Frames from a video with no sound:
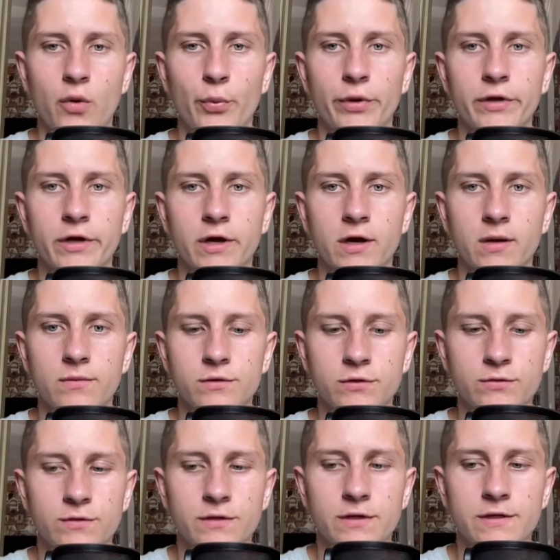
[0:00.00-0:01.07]
we'll come
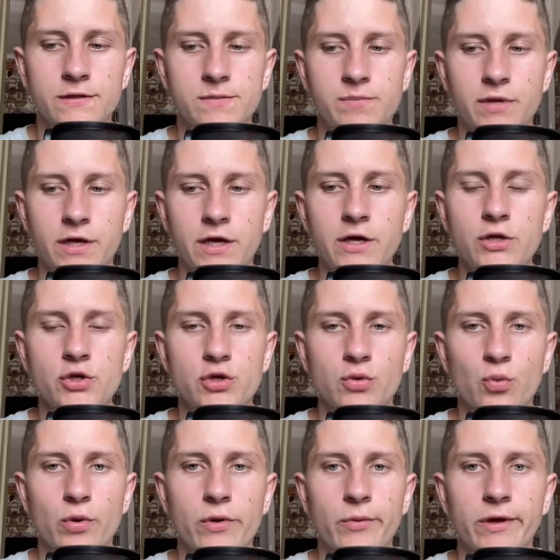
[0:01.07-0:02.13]
to this page
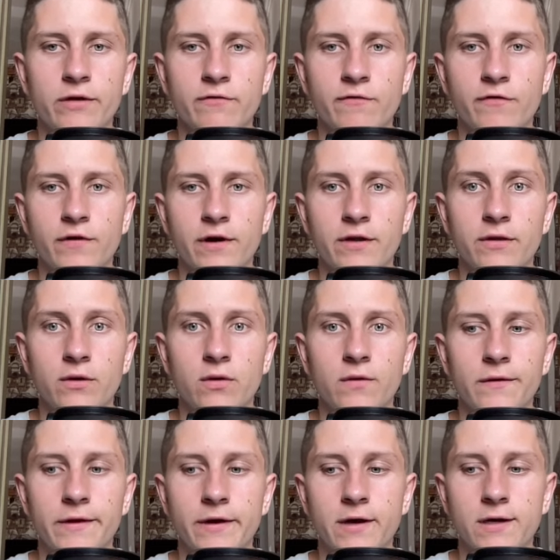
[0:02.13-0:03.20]
where we can find all
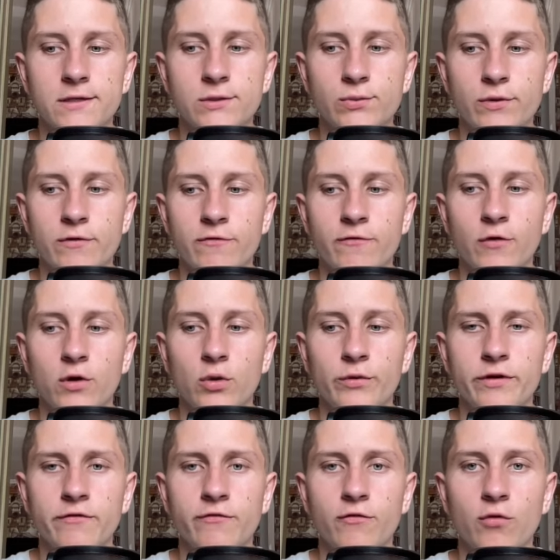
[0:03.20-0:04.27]
the guys we're
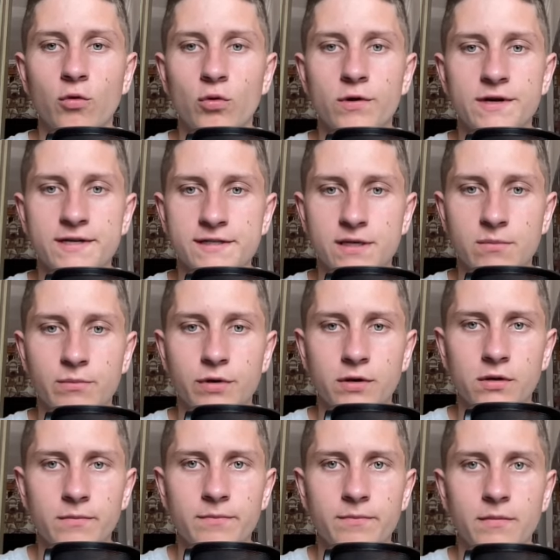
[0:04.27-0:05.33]
following, for
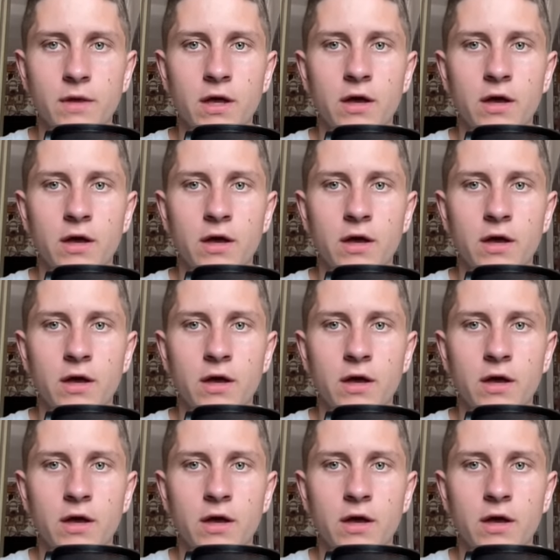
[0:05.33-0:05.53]
example.